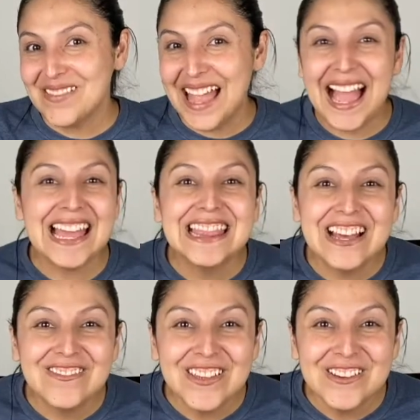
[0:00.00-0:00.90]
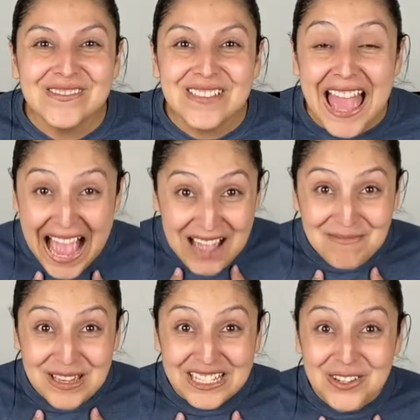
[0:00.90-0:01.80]
I love you, I
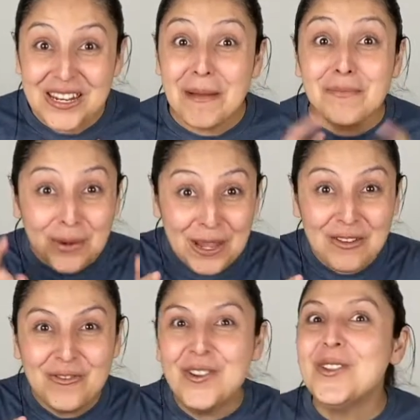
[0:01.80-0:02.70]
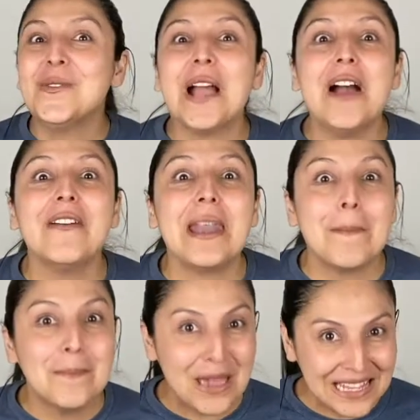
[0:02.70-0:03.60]
miss you, and I'm praying for you to have an
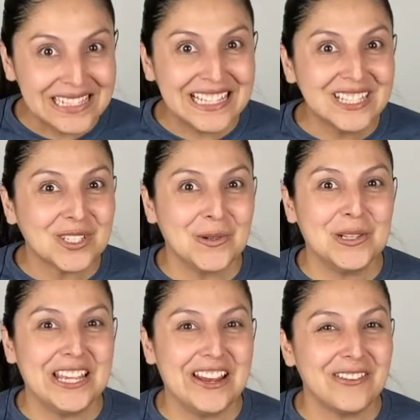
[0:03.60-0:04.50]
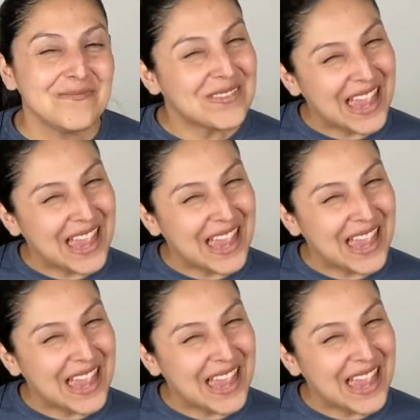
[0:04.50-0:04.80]
amazing school year.